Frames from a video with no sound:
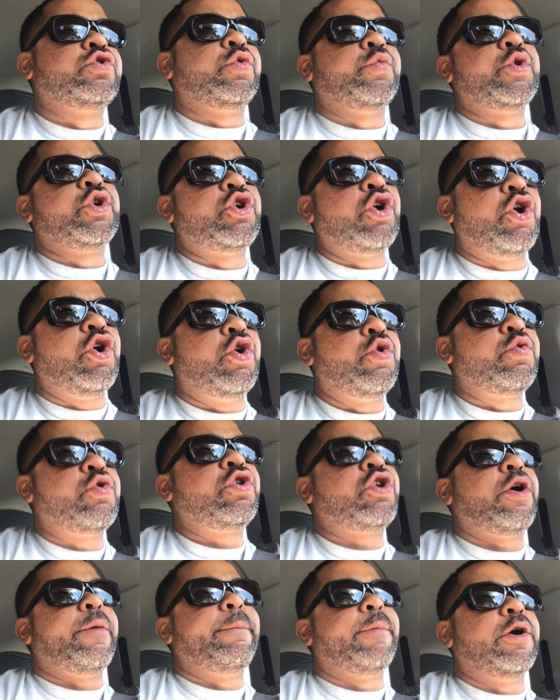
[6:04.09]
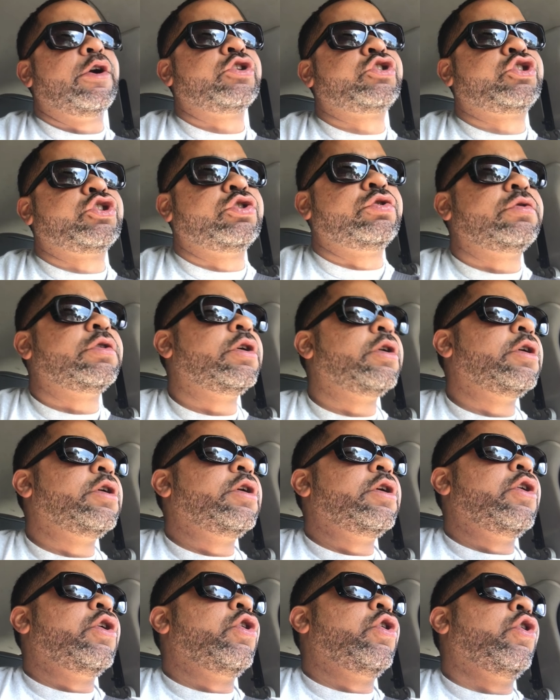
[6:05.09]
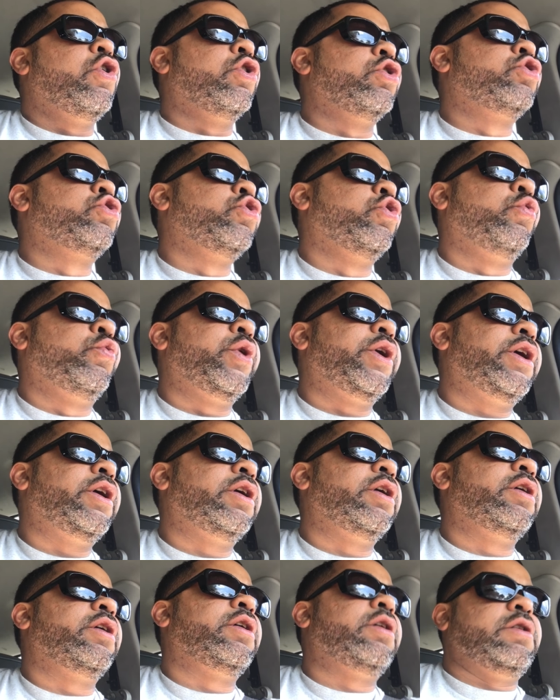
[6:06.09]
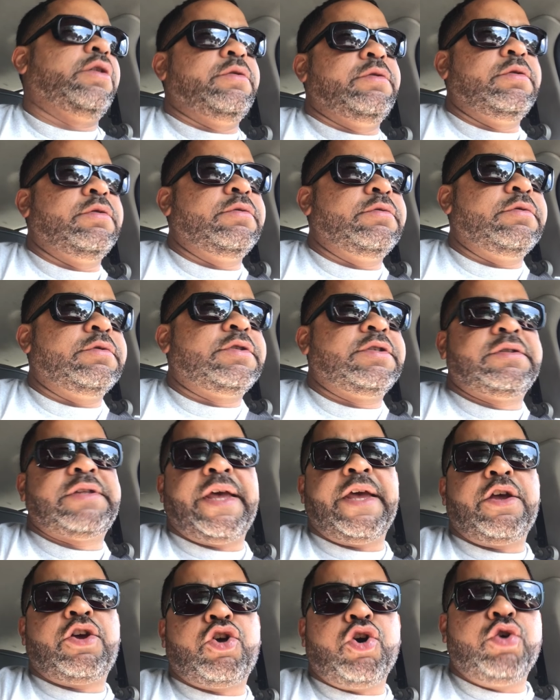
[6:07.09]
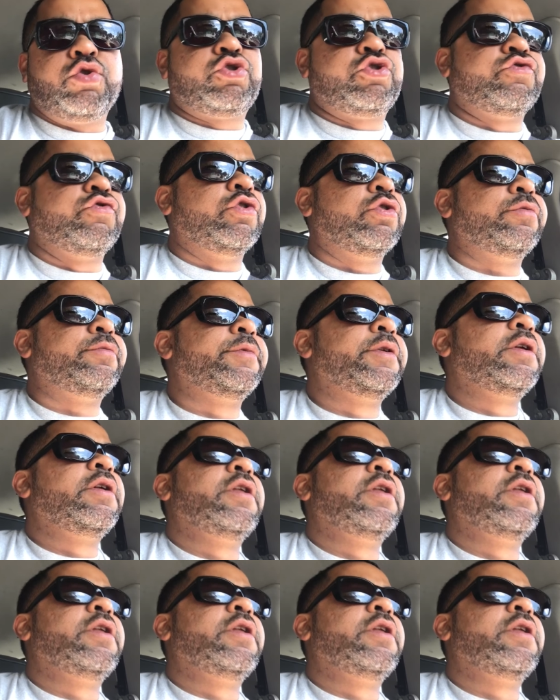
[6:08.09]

Do we go commercial or do we stay cultural?